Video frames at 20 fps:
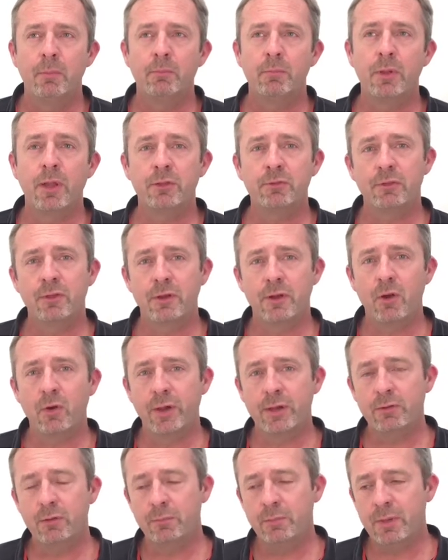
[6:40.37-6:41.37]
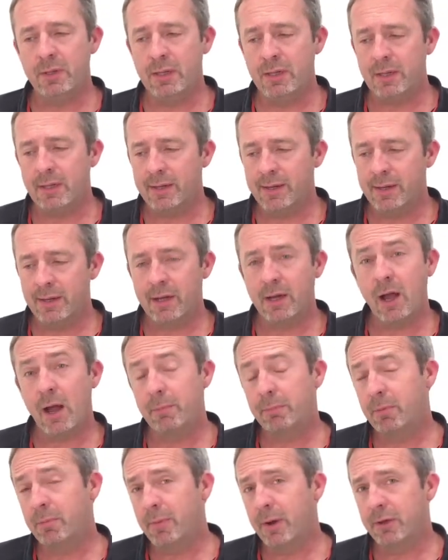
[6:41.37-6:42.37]
Plus, they're going to be
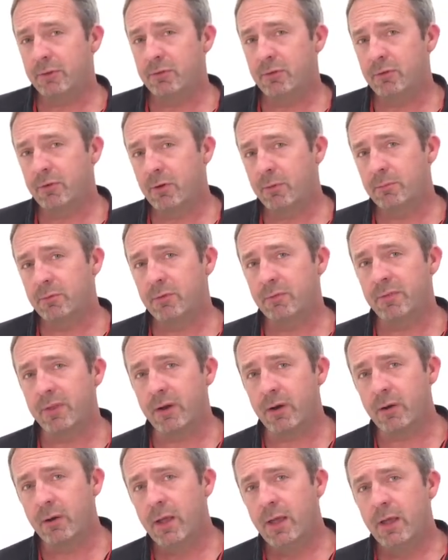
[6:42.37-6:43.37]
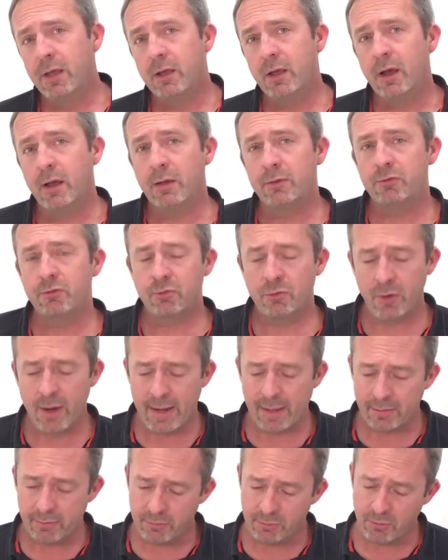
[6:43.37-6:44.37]
compromised in terms of their
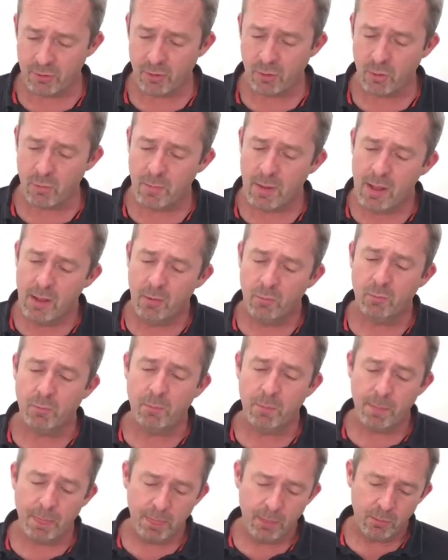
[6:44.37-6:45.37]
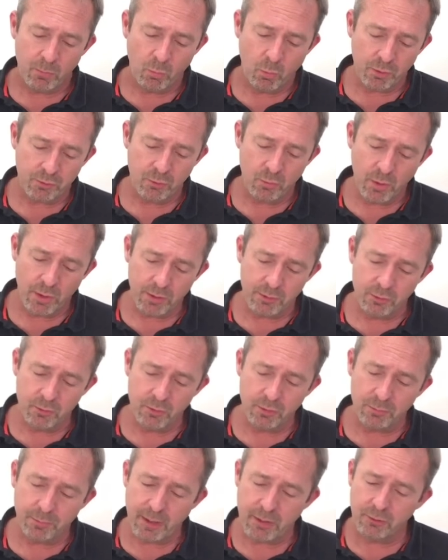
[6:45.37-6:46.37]
strength. So what you want to
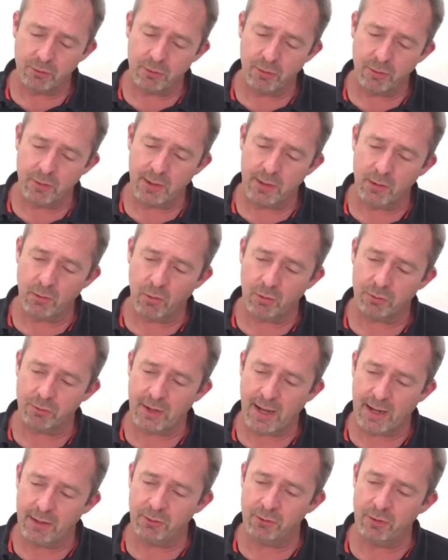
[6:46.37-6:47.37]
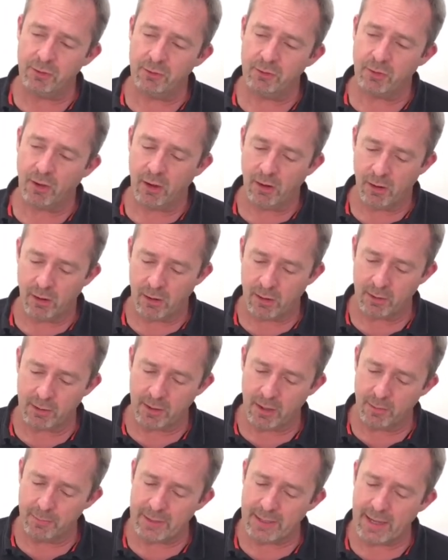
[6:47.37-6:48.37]
do is make sure that your stanchions are
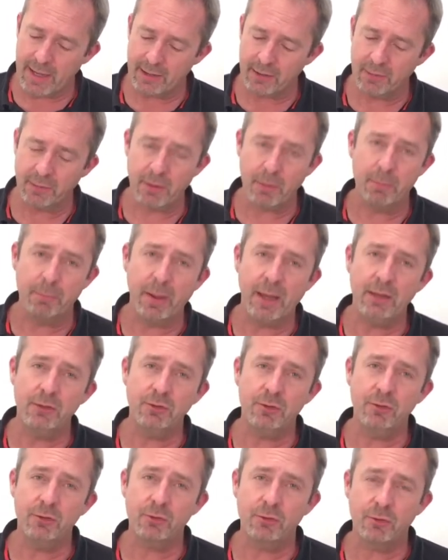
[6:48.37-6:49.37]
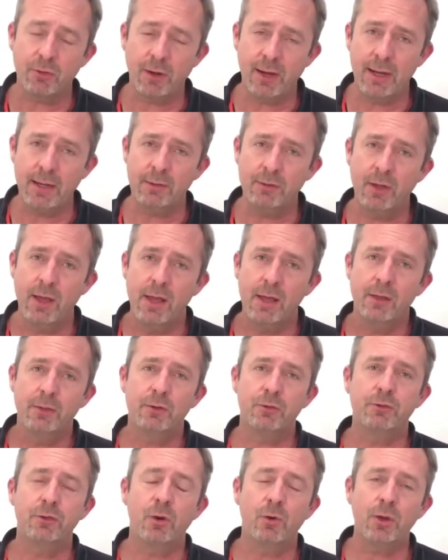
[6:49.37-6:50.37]
coming out of their bases straight.
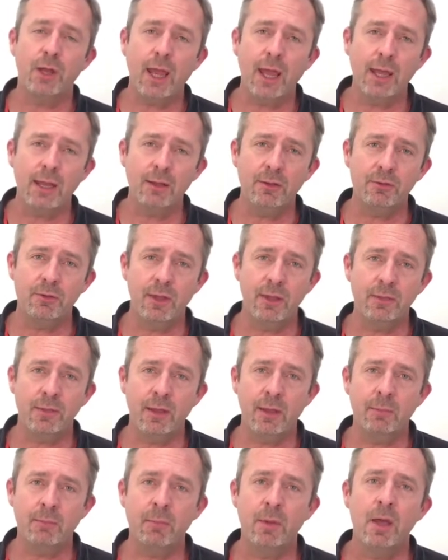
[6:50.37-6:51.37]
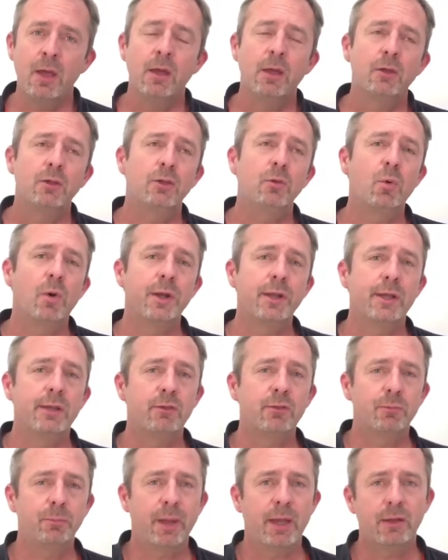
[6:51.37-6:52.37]
There's no kinks in them. You want to
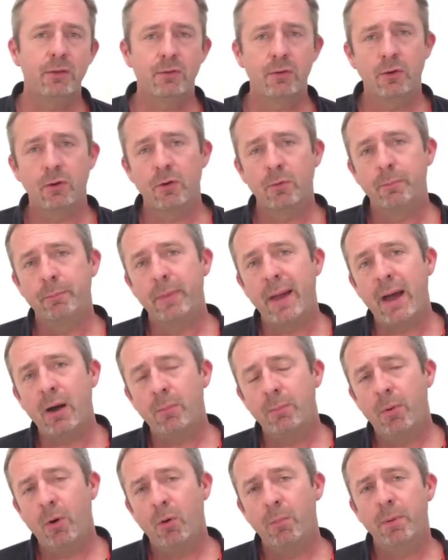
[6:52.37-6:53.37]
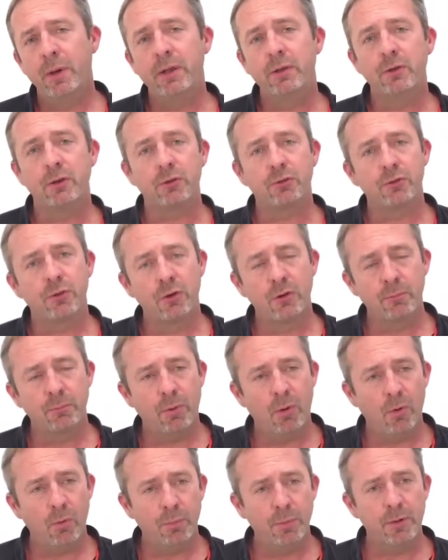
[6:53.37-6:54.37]
inspect your bow pulpit and your stern
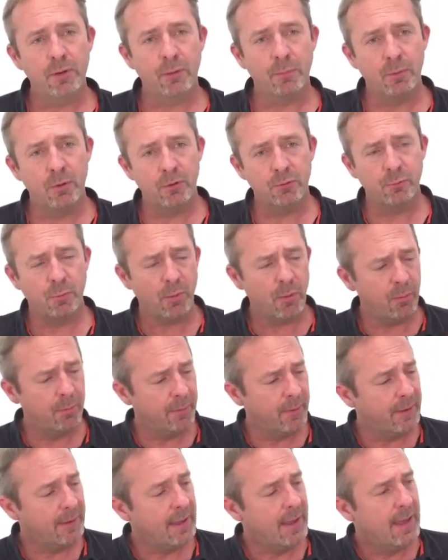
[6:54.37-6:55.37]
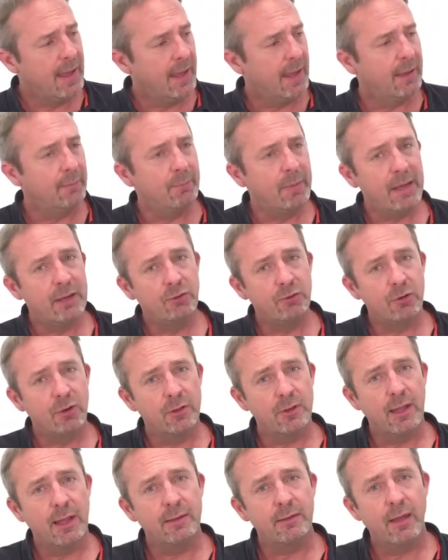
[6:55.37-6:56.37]
pulpit, your push pulpit, and make
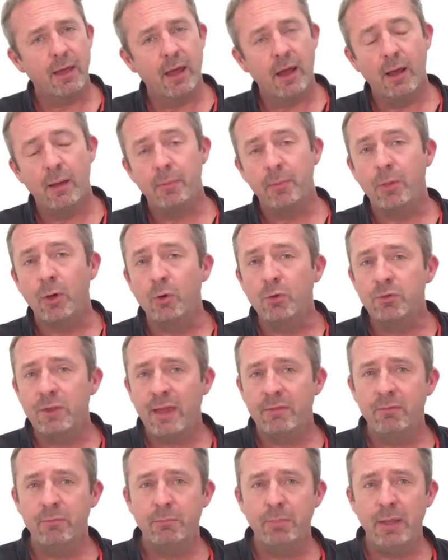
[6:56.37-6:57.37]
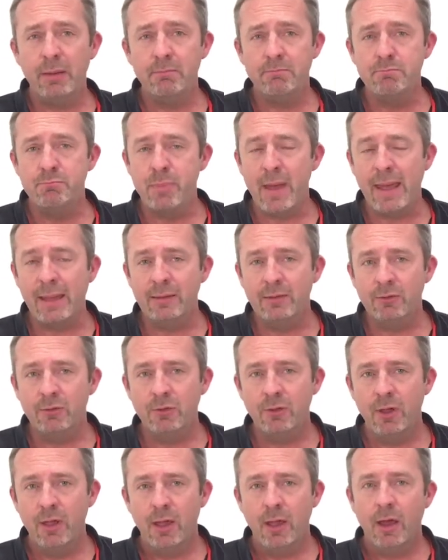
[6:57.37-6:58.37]
sure that those haven't been
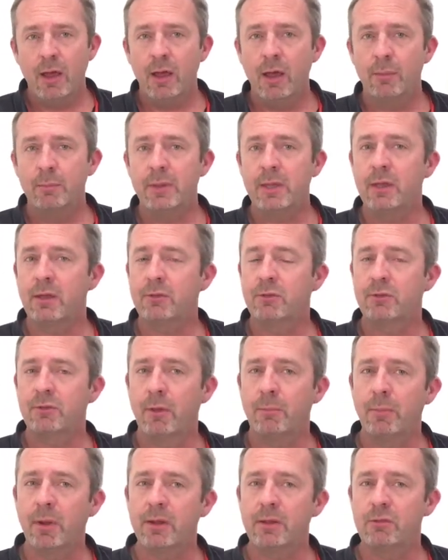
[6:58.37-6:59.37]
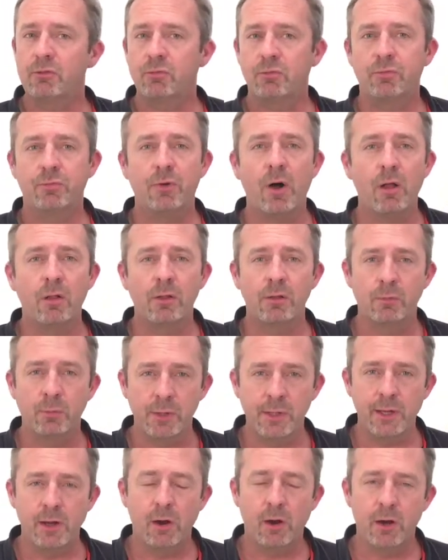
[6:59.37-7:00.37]
bent because somebody's fallen
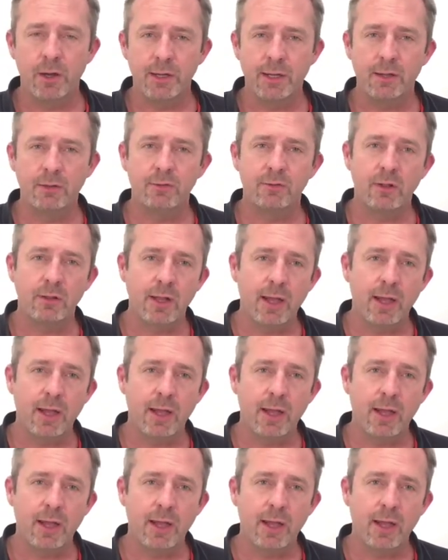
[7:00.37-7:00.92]
really hard against the